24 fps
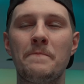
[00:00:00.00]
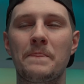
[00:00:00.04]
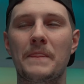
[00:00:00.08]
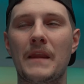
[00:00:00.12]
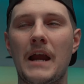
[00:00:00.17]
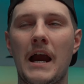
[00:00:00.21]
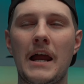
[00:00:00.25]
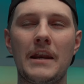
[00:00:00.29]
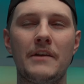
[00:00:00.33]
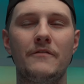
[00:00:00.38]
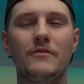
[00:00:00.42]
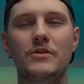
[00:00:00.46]

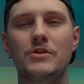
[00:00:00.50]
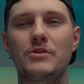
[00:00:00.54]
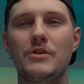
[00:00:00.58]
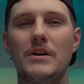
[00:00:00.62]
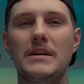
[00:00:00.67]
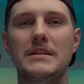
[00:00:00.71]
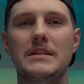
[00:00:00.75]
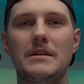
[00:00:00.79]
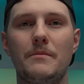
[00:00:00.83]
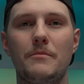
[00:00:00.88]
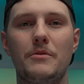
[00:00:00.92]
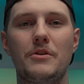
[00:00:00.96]
Kind of
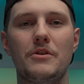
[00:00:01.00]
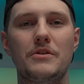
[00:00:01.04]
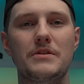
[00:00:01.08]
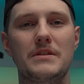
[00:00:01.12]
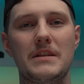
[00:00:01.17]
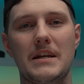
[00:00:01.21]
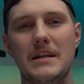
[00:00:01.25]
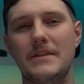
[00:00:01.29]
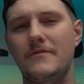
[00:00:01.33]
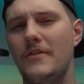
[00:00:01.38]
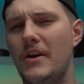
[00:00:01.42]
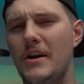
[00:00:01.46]
address some of those
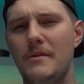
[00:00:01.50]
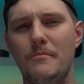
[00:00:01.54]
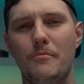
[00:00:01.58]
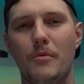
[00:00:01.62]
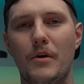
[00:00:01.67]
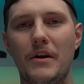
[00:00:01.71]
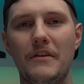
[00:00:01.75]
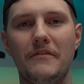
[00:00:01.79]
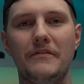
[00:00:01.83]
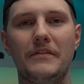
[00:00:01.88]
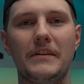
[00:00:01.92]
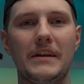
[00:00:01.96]
things very
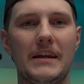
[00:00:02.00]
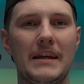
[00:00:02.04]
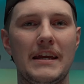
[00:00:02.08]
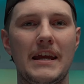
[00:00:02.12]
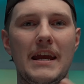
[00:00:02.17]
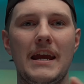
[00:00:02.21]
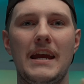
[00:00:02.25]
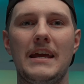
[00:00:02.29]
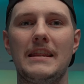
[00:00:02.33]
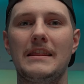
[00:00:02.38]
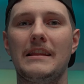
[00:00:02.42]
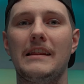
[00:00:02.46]
briefly
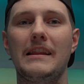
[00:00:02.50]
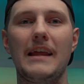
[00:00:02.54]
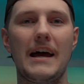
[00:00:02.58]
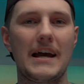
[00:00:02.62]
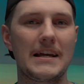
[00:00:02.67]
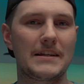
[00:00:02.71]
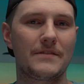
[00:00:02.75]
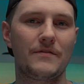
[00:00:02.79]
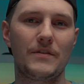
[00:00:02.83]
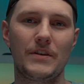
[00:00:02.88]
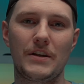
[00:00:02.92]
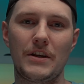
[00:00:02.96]
in the
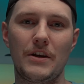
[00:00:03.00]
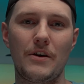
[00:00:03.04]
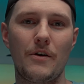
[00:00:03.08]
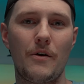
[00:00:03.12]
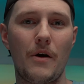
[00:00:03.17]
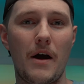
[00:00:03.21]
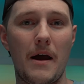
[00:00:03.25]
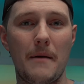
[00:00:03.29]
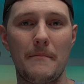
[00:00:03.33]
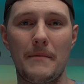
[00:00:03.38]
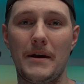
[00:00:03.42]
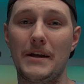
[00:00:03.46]
last video
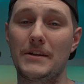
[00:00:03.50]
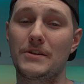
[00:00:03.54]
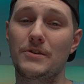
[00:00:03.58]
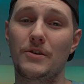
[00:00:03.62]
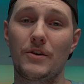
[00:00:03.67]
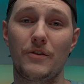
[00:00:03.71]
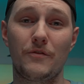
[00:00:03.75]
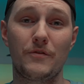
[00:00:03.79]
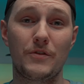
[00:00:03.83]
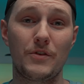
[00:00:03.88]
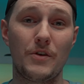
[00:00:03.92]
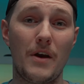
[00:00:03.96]
I made. So
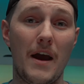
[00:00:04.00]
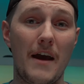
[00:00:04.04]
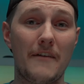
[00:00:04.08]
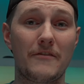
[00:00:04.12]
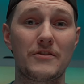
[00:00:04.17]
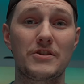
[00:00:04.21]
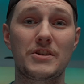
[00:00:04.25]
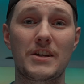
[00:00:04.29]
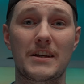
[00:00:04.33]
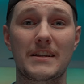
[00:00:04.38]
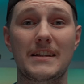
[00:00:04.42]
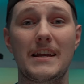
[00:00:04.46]
if you
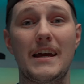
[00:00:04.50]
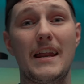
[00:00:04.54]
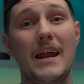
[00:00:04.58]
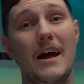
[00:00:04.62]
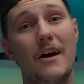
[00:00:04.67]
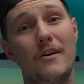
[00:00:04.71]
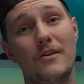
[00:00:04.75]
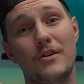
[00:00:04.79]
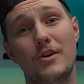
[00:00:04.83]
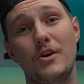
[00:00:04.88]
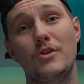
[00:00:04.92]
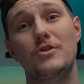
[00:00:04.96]
haven't checked that
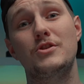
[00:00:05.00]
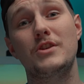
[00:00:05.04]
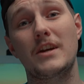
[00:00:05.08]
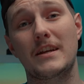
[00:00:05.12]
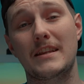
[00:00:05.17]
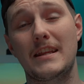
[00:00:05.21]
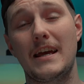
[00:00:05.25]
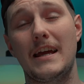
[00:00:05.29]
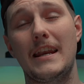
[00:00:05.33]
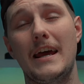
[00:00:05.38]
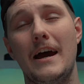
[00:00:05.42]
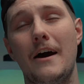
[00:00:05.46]
out, go check
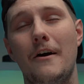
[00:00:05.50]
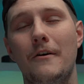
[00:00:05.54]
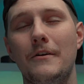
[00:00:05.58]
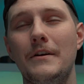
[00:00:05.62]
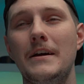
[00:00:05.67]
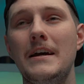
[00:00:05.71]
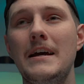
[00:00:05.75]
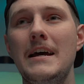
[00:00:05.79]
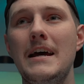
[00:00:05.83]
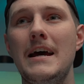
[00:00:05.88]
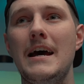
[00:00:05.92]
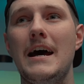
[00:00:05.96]
that out.
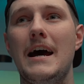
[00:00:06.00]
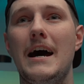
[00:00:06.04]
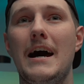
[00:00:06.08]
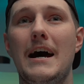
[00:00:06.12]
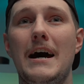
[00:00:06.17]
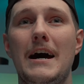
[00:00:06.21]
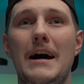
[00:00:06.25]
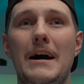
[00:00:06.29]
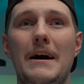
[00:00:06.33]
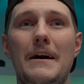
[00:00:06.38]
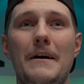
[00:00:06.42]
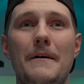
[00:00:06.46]

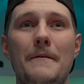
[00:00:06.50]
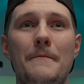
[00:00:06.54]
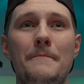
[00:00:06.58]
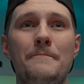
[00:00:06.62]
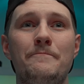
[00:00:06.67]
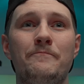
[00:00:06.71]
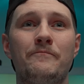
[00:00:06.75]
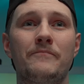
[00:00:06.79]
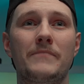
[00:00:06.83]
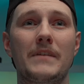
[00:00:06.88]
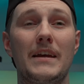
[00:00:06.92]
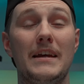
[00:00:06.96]

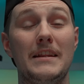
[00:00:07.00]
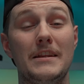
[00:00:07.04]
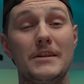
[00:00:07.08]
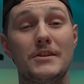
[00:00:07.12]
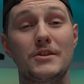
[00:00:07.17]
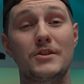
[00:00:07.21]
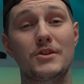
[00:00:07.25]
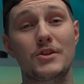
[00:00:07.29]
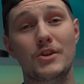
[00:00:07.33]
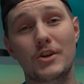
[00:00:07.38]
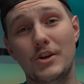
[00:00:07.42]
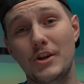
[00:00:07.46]
And this
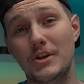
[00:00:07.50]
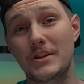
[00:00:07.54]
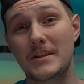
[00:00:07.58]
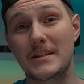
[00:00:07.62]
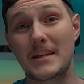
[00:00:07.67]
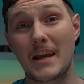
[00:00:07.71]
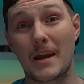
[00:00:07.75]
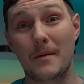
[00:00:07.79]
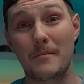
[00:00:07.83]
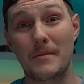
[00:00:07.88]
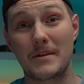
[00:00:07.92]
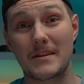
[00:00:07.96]
is a good
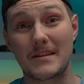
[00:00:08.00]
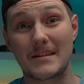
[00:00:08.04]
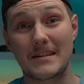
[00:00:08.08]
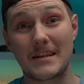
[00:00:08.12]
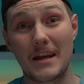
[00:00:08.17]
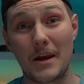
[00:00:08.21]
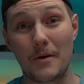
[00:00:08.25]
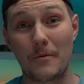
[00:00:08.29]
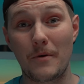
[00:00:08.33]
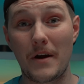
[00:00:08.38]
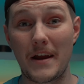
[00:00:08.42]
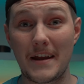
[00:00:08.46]
segment to
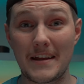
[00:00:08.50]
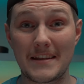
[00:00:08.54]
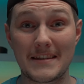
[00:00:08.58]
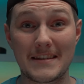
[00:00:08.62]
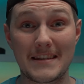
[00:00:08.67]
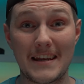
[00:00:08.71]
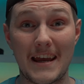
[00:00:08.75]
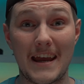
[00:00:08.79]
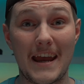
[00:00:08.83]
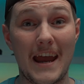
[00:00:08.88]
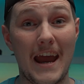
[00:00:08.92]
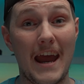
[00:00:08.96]
segue and
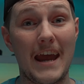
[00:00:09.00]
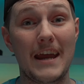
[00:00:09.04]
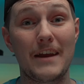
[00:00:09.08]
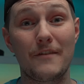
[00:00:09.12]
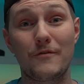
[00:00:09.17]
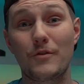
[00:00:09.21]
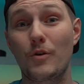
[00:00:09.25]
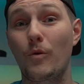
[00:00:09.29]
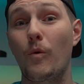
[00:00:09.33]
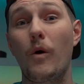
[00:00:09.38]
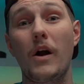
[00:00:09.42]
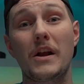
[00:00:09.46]
say, hey, if
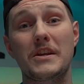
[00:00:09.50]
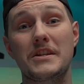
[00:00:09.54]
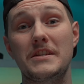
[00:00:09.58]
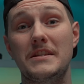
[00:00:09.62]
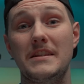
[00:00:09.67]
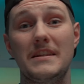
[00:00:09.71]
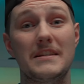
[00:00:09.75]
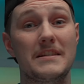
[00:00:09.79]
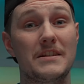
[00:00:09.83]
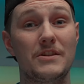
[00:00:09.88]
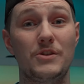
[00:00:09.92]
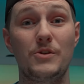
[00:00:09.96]
you're watching
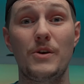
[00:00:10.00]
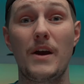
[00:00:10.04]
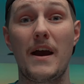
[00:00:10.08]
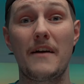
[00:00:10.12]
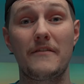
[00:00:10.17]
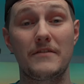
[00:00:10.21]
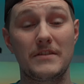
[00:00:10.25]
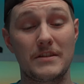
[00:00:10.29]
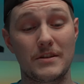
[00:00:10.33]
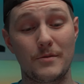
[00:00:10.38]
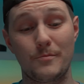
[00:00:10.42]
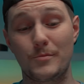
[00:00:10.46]
this and you
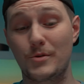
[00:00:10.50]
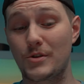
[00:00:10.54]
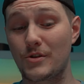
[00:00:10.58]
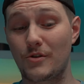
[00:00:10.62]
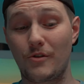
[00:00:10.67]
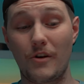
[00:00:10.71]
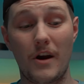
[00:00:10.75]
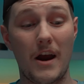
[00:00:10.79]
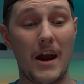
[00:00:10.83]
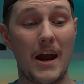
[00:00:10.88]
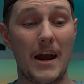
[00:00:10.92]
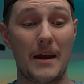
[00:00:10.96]
haven't
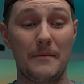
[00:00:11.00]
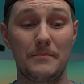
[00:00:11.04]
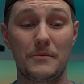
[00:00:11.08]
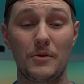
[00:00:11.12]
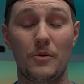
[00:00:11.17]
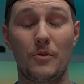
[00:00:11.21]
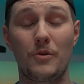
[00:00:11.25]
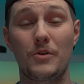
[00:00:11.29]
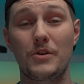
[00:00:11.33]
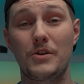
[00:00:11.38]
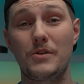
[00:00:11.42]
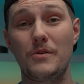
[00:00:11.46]
subscribed
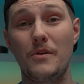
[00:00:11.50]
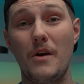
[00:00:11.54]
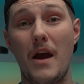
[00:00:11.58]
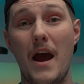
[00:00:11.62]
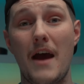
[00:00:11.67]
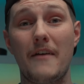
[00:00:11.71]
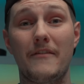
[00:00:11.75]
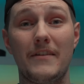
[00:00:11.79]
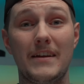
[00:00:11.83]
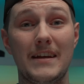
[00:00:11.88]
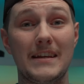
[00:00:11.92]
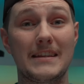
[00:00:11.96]
or you
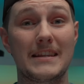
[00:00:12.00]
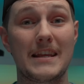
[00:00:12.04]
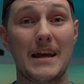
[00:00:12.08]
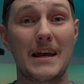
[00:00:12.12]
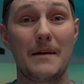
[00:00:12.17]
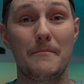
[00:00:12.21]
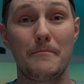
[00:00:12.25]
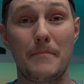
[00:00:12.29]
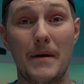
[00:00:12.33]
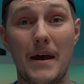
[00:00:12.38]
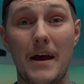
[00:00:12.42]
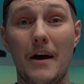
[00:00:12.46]
haven't hit
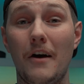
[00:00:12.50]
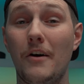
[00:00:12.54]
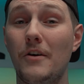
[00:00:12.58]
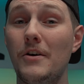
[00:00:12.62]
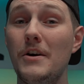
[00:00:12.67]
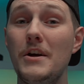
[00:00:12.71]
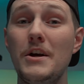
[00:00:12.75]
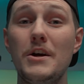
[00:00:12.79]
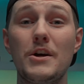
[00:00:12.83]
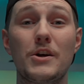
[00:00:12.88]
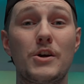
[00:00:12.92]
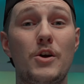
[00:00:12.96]
that bell,
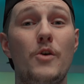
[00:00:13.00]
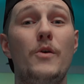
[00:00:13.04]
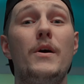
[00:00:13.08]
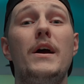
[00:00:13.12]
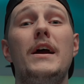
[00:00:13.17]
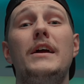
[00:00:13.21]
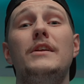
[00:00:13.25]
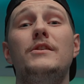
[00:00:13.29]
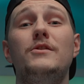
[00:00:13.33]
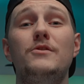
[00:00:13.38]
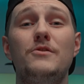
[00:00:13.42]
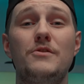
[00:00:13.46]
go
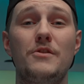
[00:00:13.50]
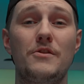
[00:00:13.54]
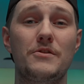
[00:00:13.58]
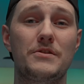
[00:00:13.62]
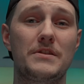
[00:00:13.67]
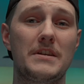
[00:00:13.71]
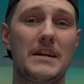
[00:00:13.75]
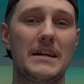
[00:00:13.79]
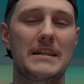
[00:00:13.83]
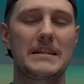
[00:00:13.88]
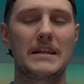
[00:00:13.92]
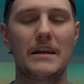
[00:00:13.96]
ahead and do those
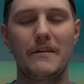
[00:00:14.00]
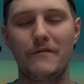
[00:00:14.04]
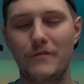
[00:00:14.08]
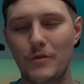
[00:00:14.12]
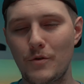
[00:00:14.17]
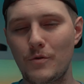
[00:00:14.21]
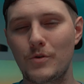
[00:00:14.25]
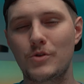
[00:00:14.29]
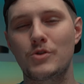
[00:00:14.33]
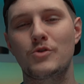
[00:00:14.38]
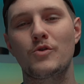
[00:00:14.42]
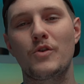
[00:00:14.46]
things if
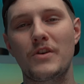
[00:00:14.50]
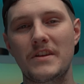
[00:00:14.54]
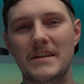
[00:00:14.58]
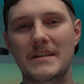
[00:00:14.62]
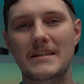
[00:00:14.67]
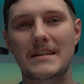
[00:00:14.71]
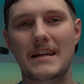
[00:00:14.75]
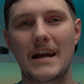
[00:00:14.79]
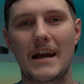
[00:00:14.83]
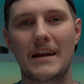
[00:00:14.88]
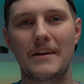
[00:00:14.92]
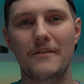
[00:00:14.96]
you enjoy this
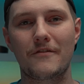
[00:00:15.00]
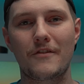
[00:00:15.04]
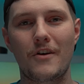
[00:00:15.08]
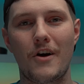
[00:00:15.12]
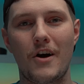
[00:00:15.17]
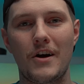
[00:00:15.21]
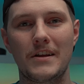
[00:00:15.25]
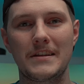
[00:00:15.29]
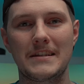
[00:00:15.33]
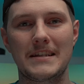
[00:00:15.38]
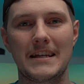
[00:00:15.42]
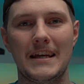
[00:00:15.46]
kind of
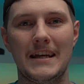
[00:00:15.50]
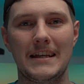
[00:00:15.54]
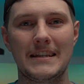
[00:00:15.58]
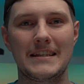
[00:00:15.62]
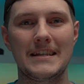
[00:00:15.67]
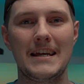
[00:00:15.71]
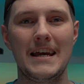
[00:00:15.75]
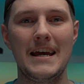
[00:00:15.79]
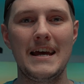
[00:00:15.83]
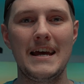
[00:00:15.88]
content.